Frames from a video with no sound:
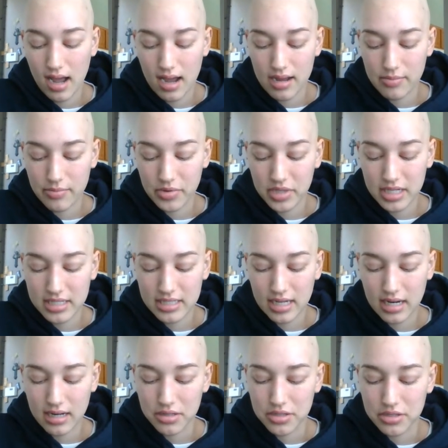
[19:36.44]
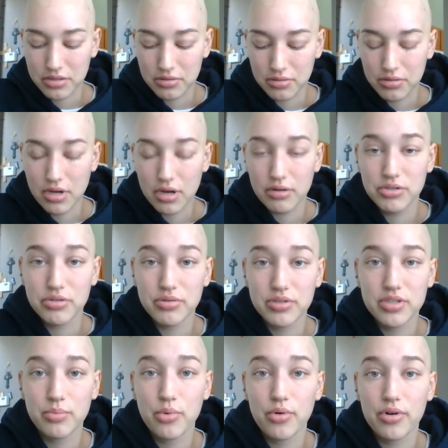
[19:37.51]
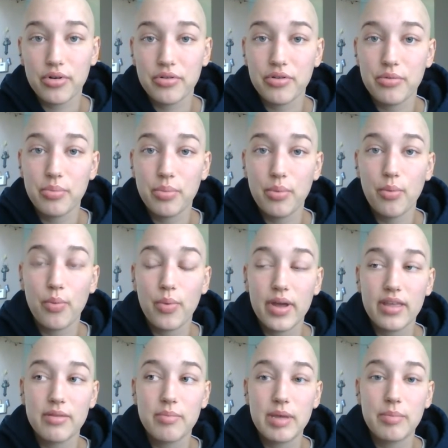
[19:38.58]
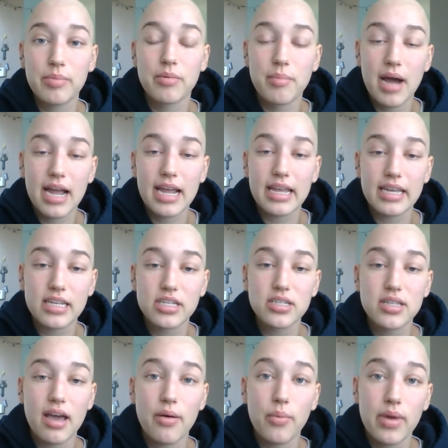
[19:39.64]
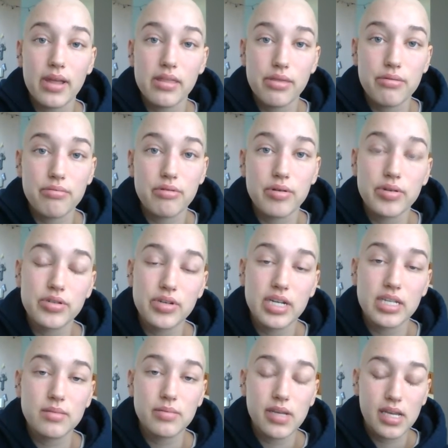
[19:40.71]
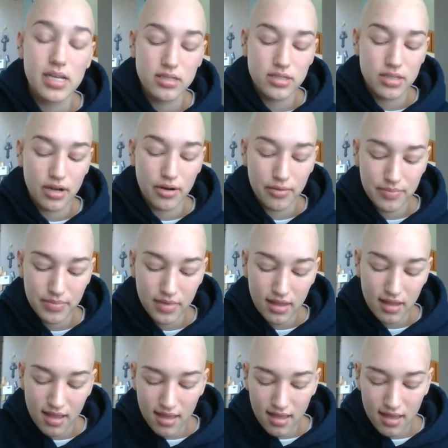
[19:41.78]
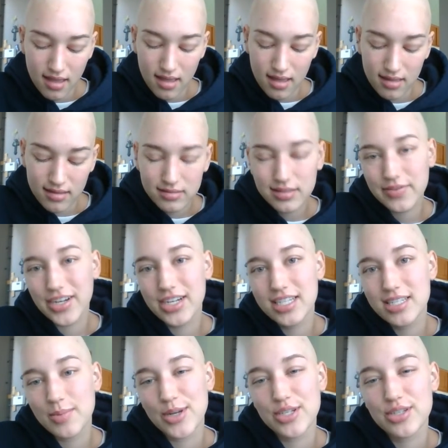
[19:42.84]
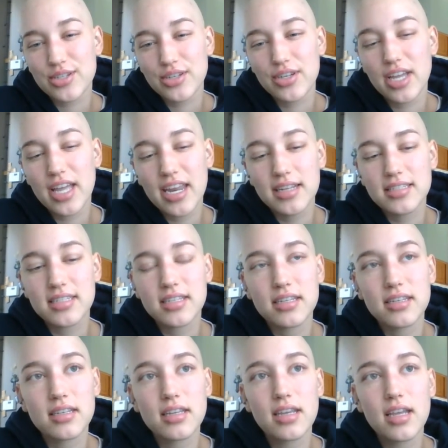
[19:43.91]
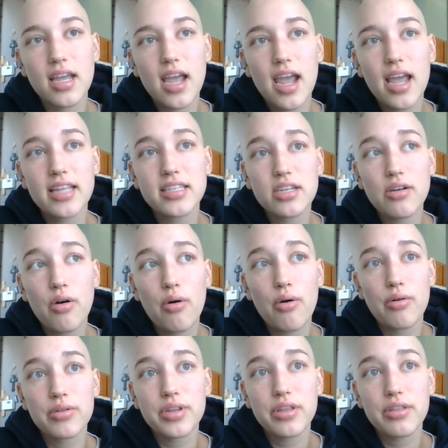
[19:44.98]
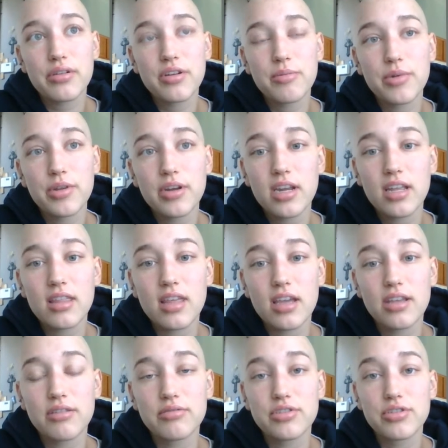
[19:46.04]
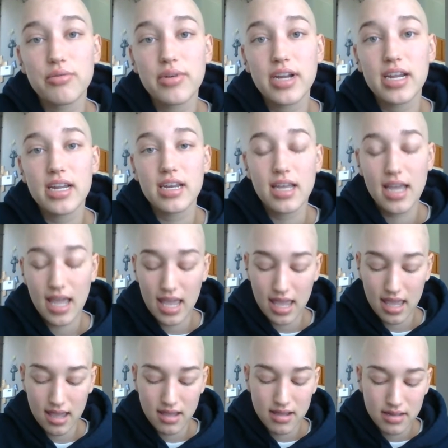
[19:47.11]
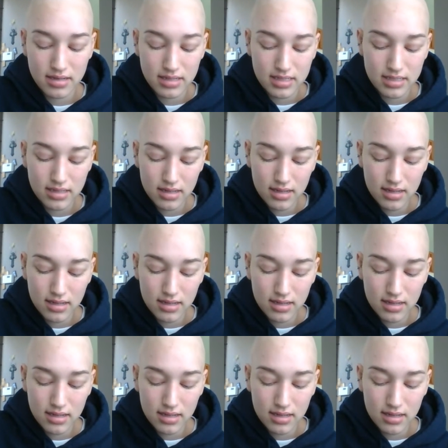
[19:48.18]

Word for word: I'm really excited to go to a support group with people my age that went through a transplant. So it's very special, and it's a whole nother community that you join, and